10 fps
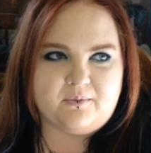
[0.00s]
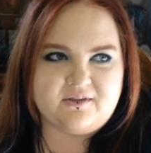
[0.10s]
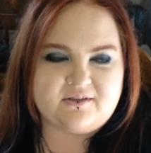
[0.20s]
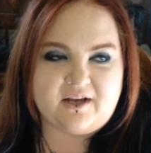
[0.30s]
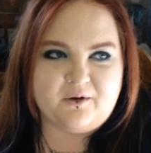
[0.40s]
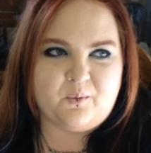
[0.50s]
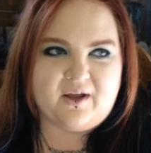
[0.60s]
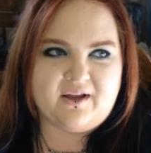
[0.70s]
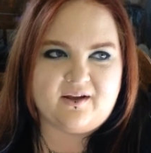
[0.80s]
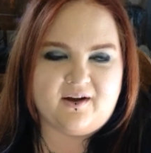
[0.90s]
Stayed
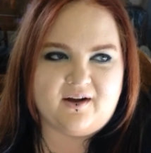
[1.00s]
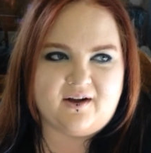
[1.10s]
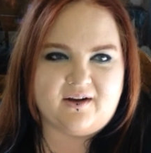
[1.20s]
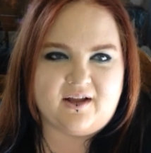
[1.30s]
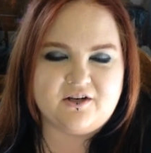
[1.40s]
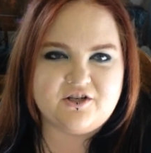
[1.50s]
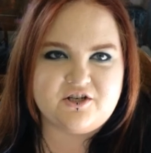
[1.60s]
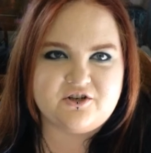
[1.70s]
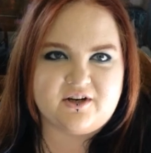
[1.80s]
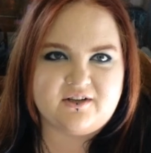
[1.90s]
awake on energy
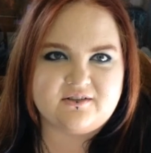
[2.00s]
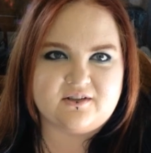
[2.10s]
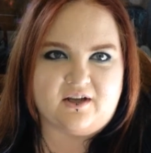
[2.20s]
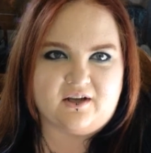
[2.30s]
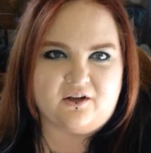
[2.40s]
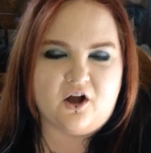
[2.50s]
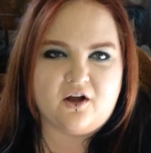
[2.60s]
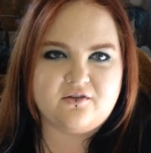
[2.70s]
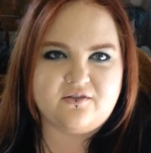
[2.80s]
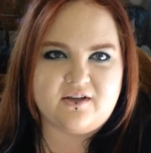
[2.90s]
drinks and
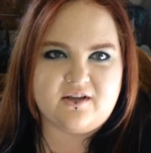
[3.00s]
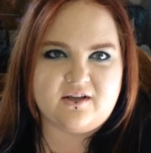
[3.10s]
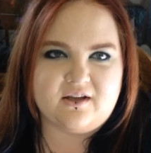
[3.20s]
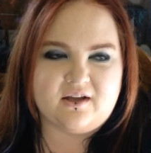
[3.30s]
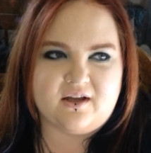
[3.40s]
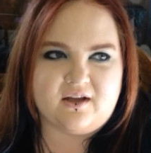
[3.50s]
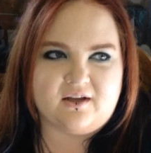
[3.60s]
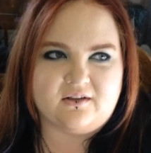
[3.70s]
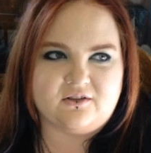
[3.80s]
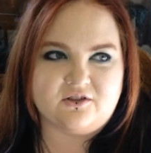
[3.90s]
coffee
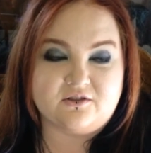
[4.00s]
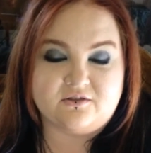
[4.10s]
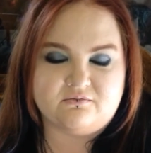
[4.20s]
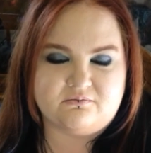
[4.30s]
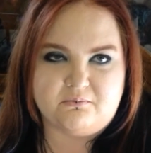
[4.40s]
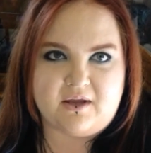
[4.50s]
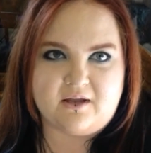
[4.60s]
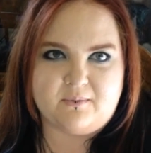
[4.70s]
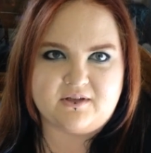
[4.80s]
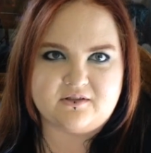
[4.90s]
and just
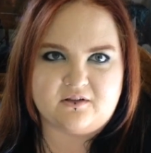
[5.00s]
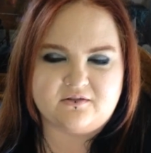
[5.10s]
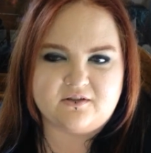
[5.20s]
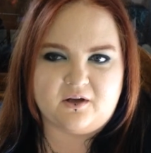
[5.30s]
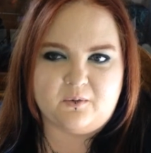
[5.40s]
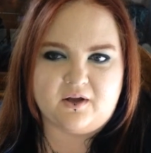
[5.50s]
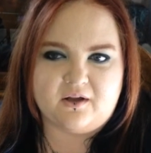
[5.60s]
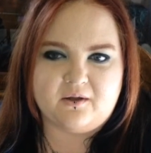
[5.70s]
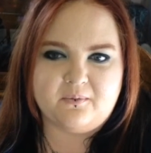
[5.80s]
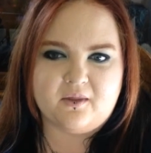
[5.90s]
making myself stay awake.